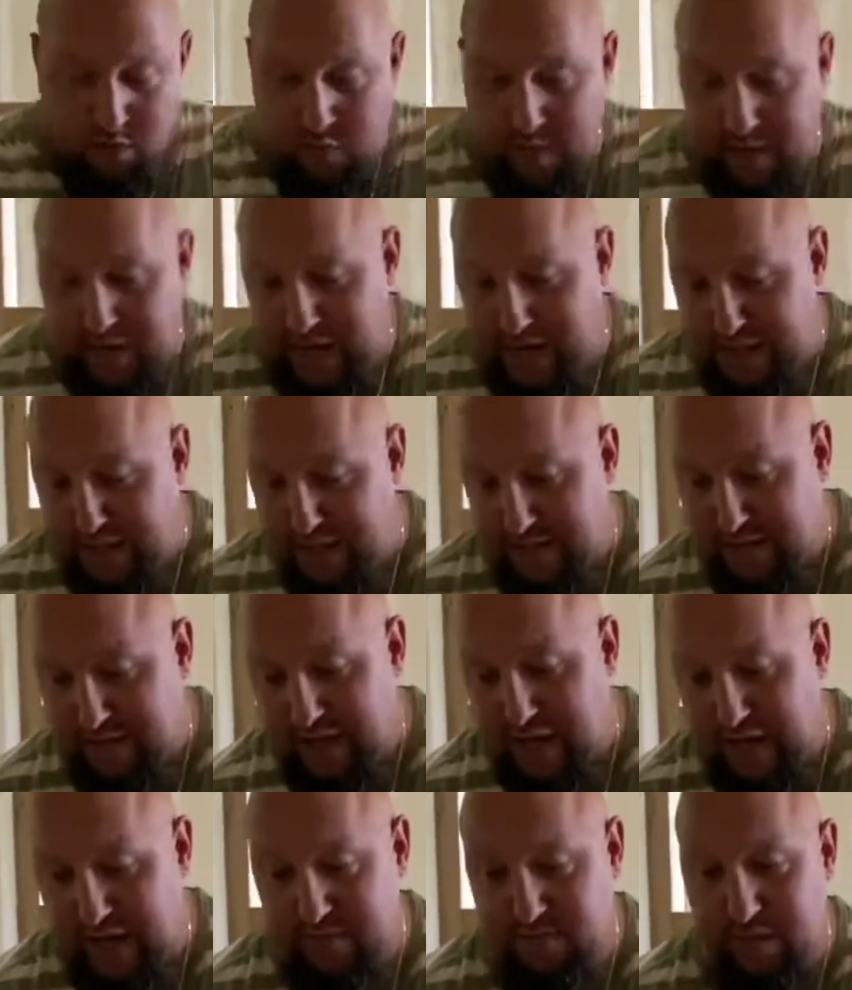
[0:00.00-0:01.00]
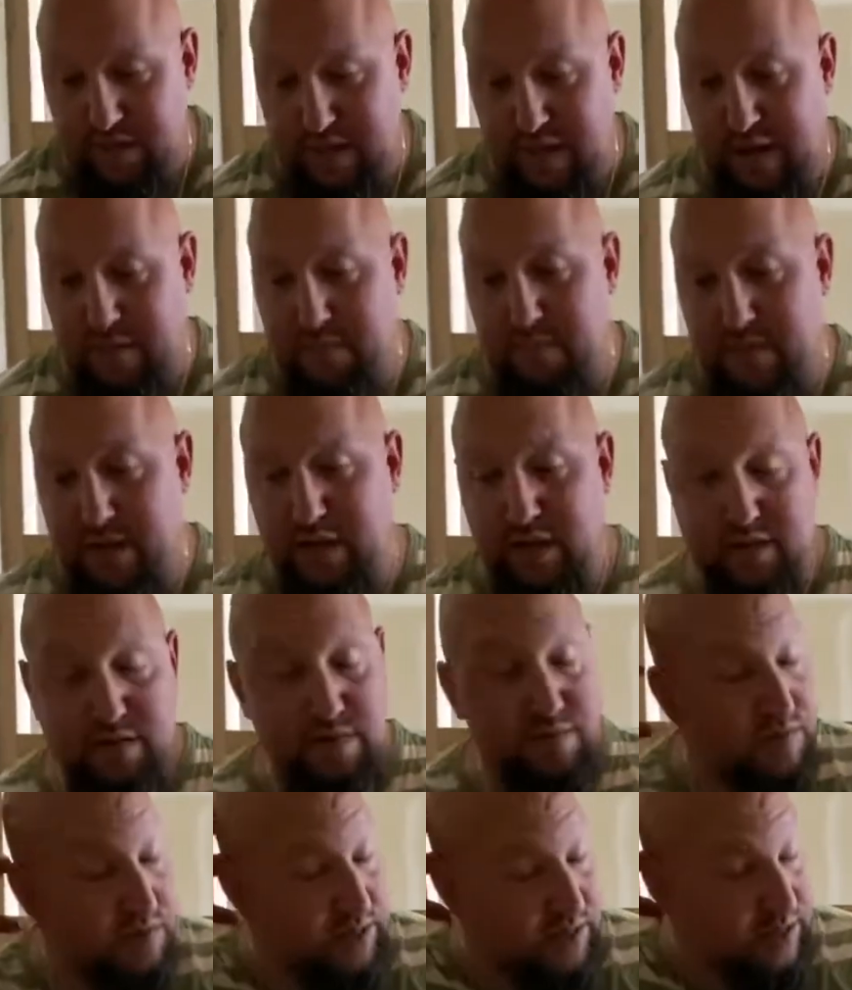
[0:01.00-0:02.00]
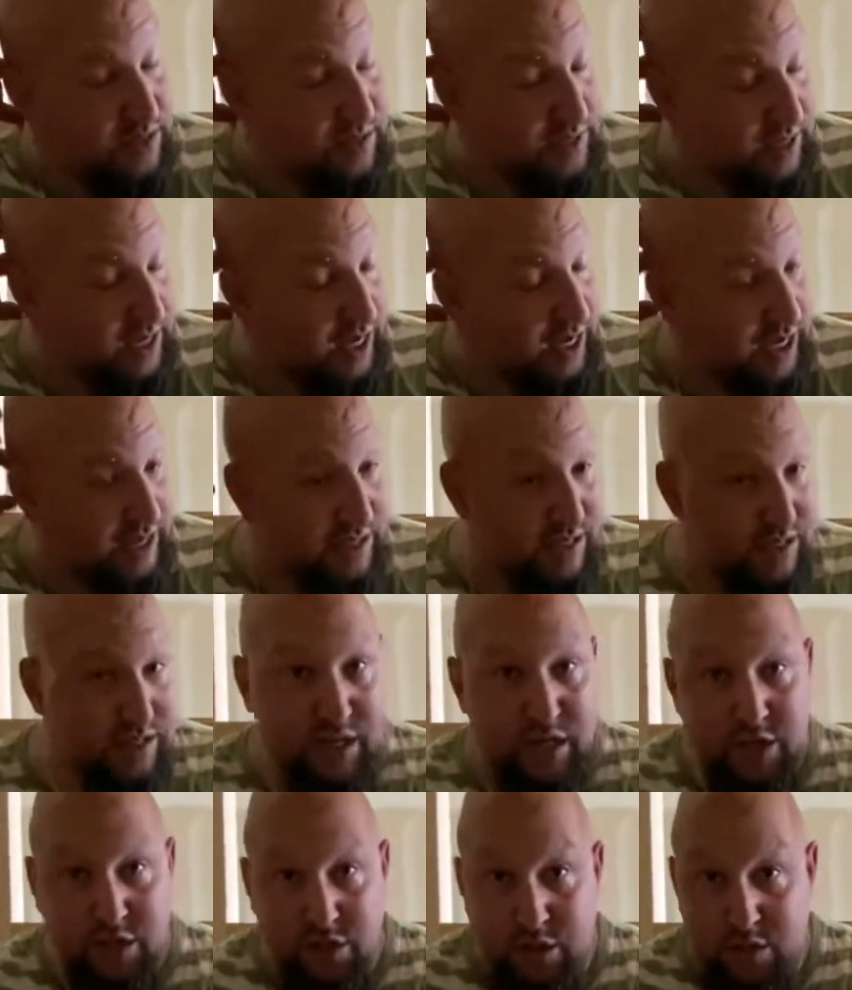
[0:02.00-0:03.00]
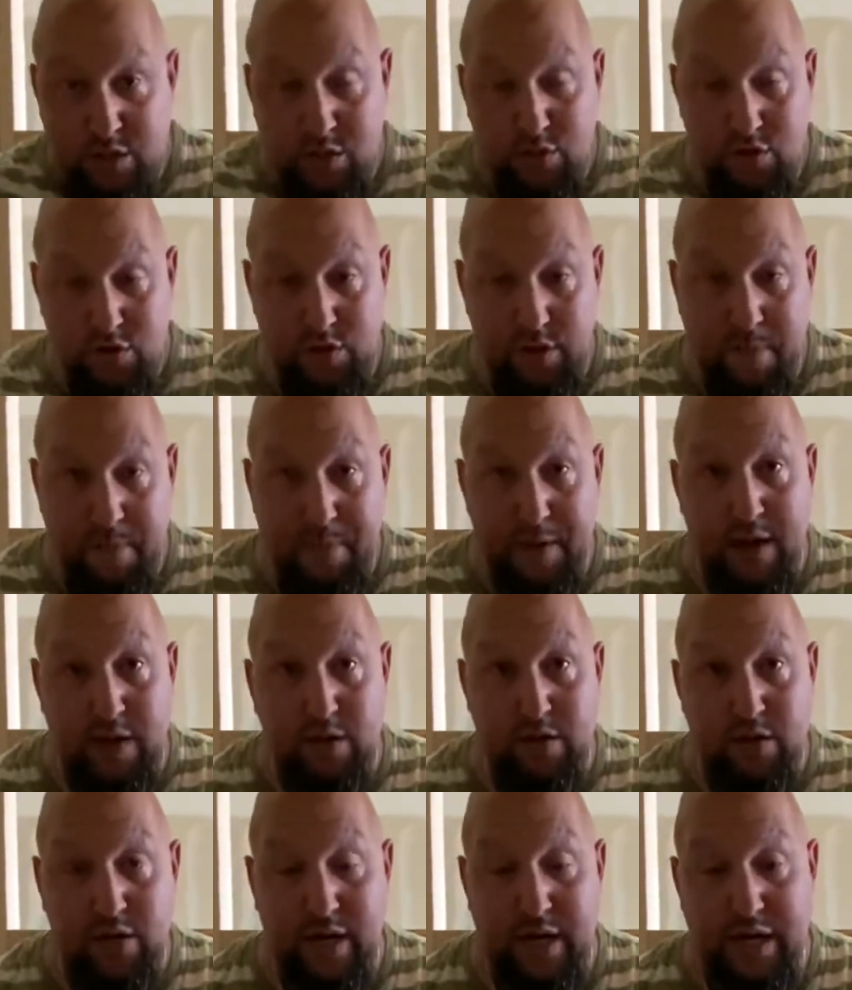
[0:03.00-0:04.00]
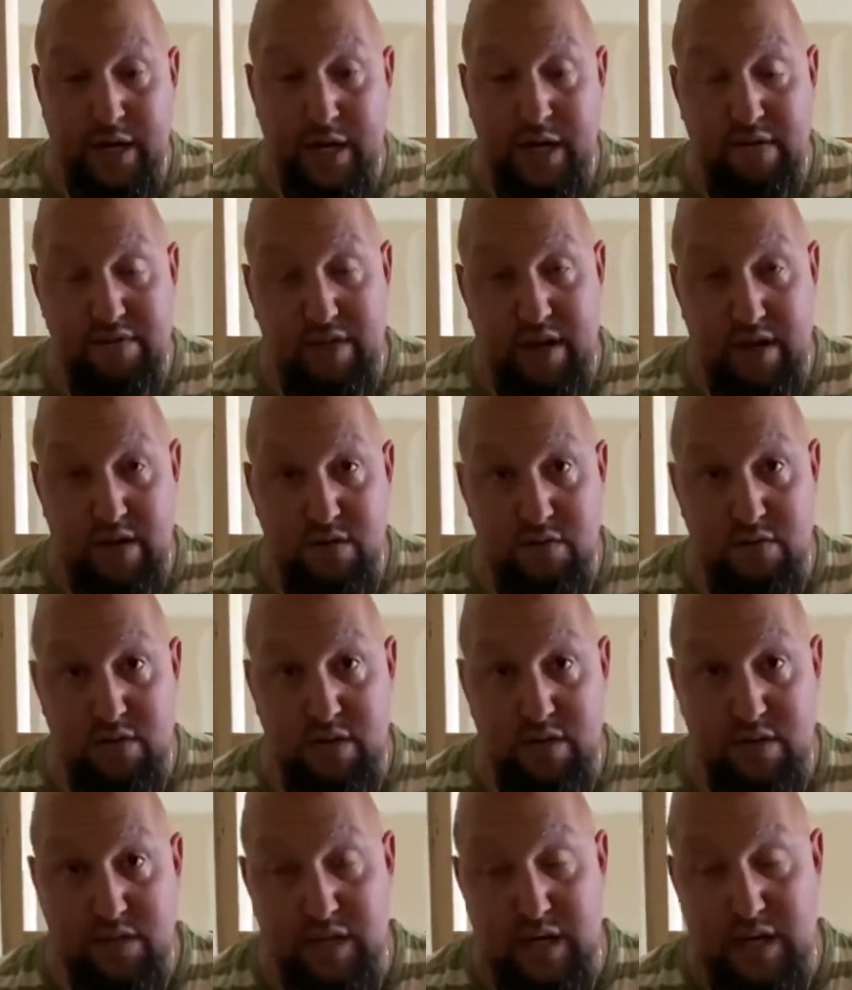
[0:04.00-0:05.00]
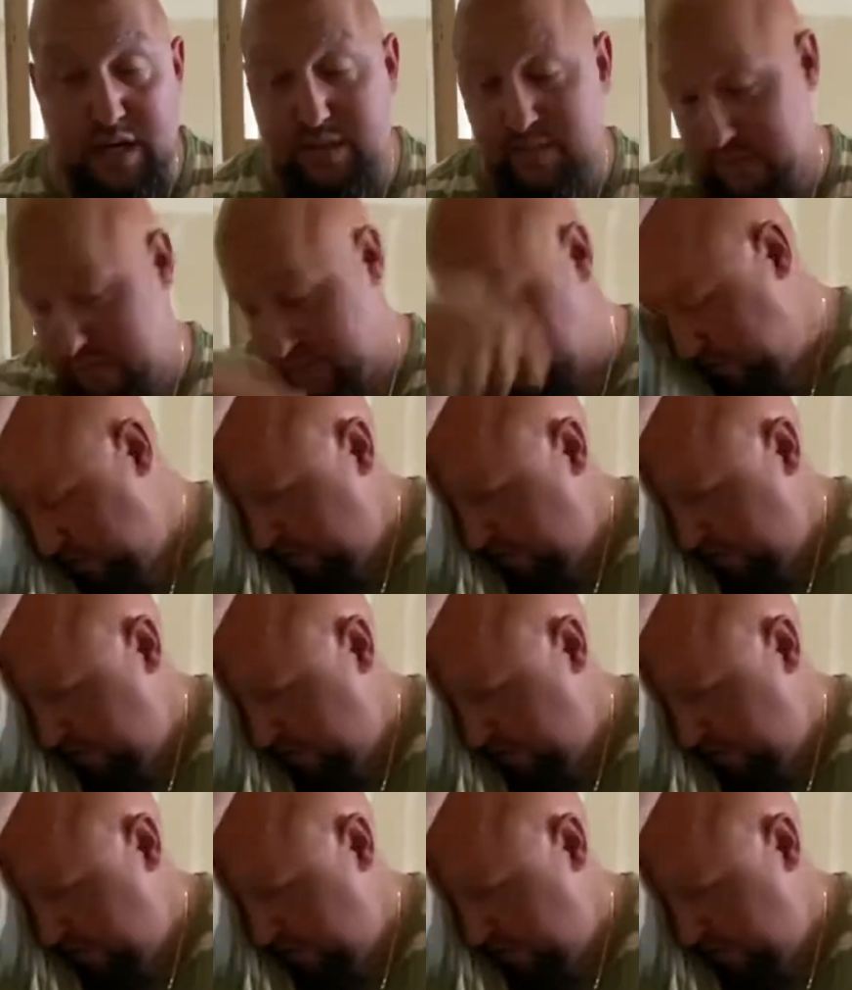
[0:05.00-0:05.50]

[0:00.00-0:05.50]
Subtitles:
want to hit the sides with that because if you hit the sides, it's going to just drip out and you're not going to have that coat on the sides.